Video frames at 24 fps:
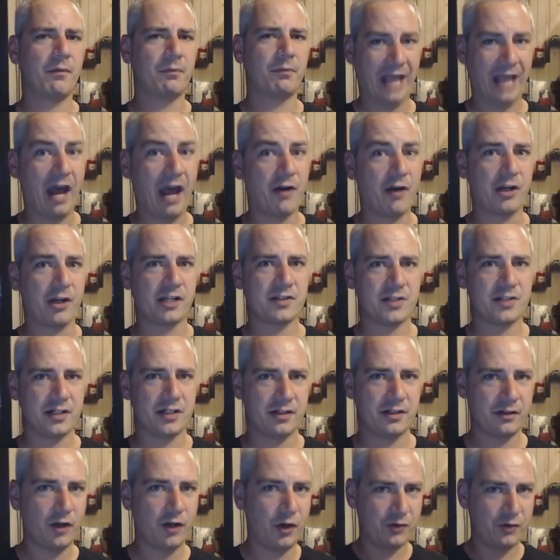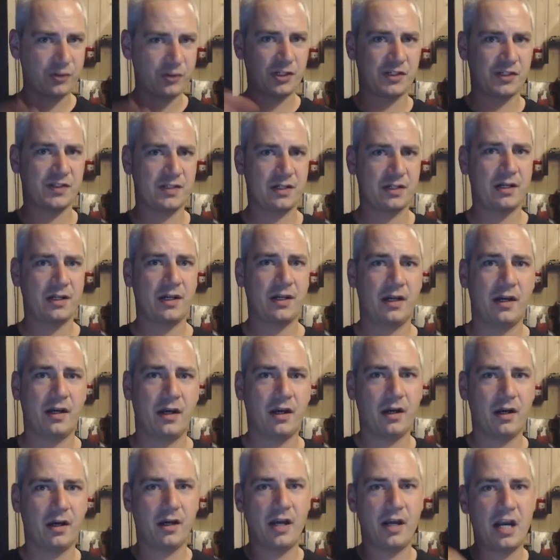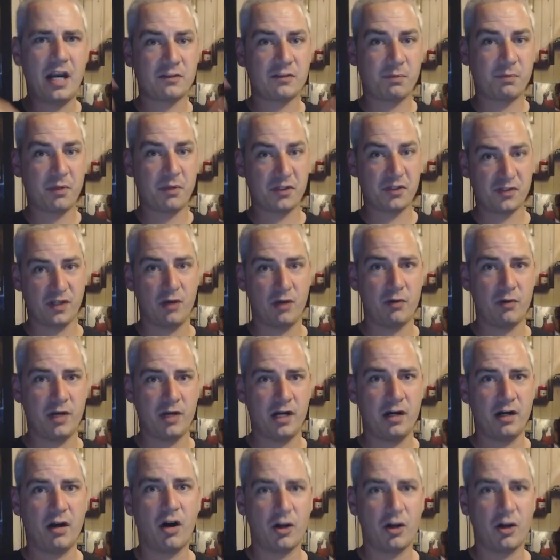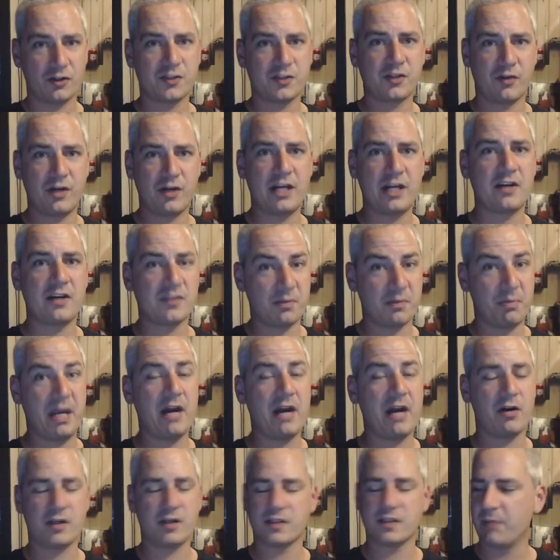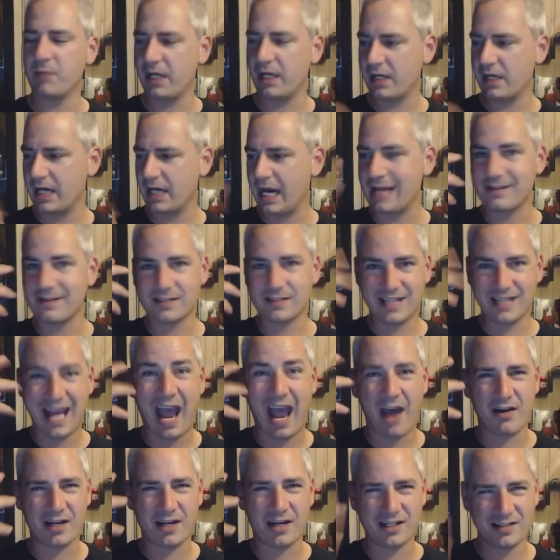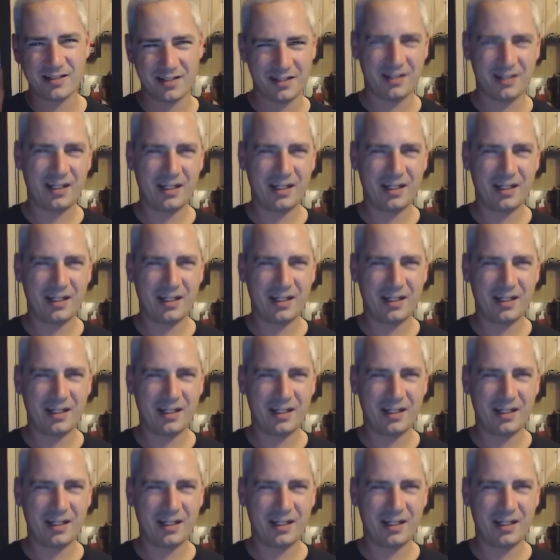character, not just his persona on screen, his appearance, but his character.